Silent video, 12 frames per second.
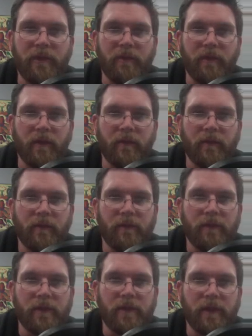of
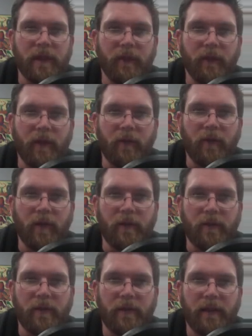just the incredible
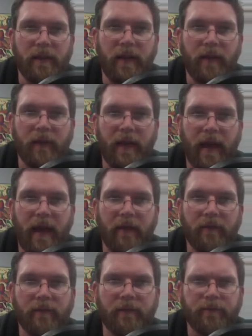community that we
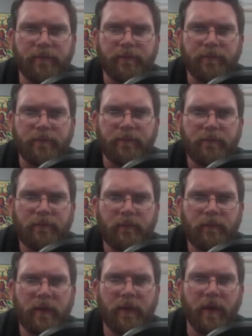have.
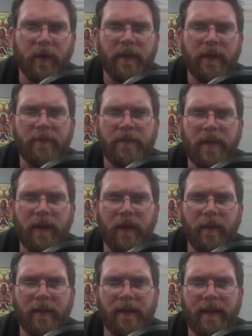Dark Depths now
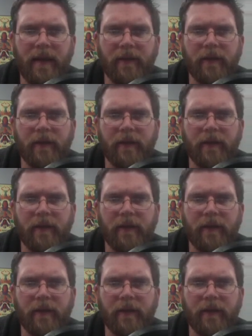coming down.